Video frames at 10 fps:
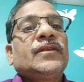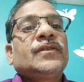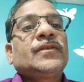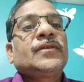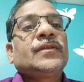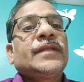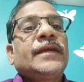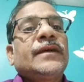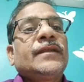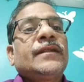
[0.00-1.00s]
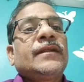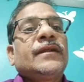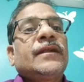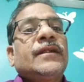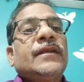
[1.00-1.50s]
So they are
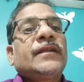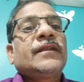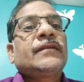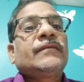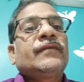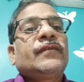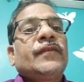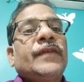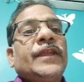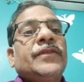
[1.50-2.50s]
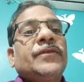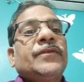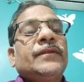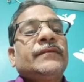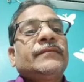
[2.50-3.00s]
under food
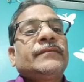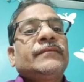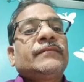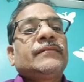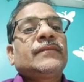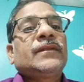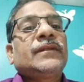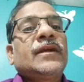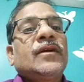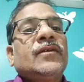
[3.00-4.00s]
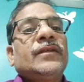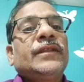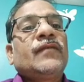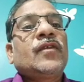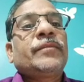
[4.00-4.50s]
vacuole. How,
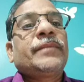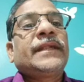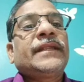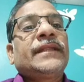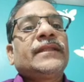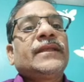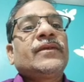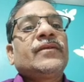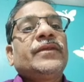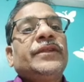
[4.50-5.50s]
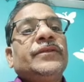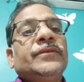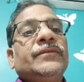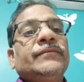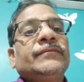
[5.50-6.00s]
in what pattern they are going
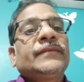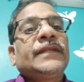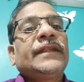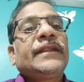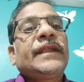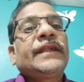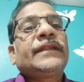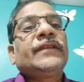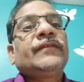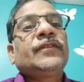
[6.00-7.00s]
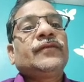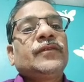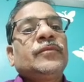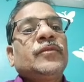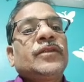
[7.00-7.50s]
to interacting with
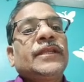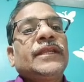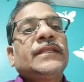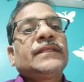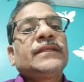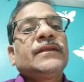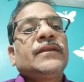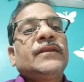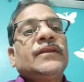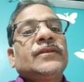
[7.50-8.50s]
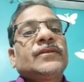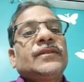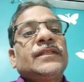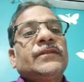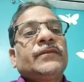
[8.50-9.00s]
food particles. So
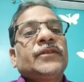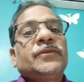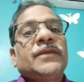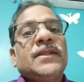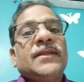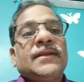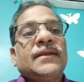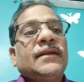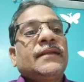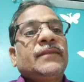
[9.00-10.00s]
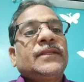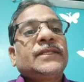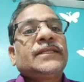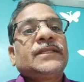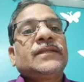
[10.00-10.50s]
this visual
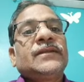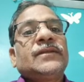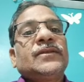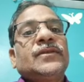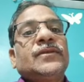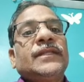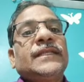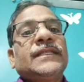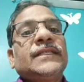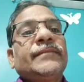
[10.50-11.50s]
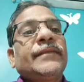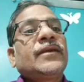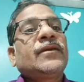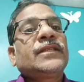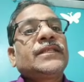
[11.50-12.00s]
represents. So this is
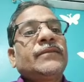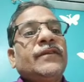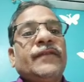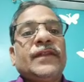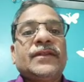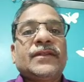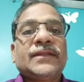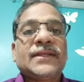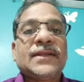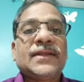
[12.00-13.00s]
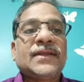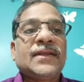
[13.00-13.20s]
mechanism of intracellular